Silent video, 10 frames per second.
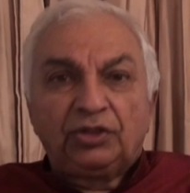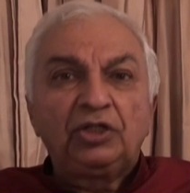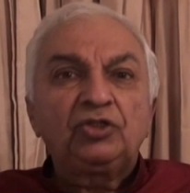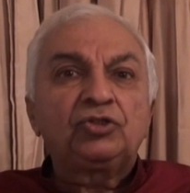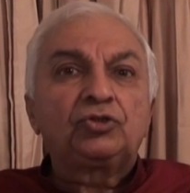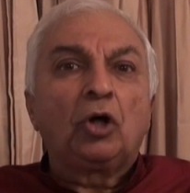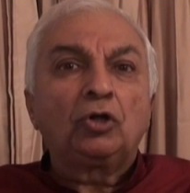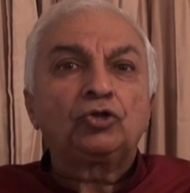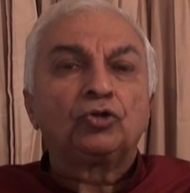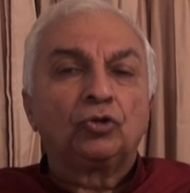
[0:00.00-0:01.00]
This
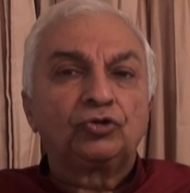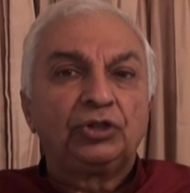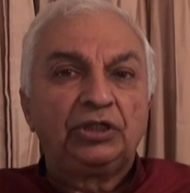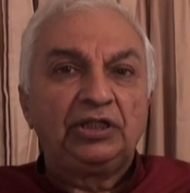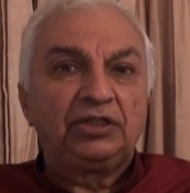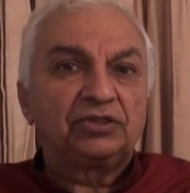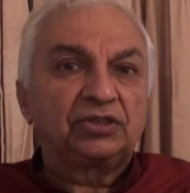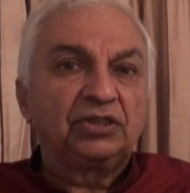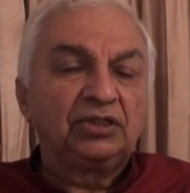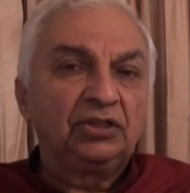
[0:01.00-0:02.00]
talk show
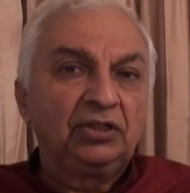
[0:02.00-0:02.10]
series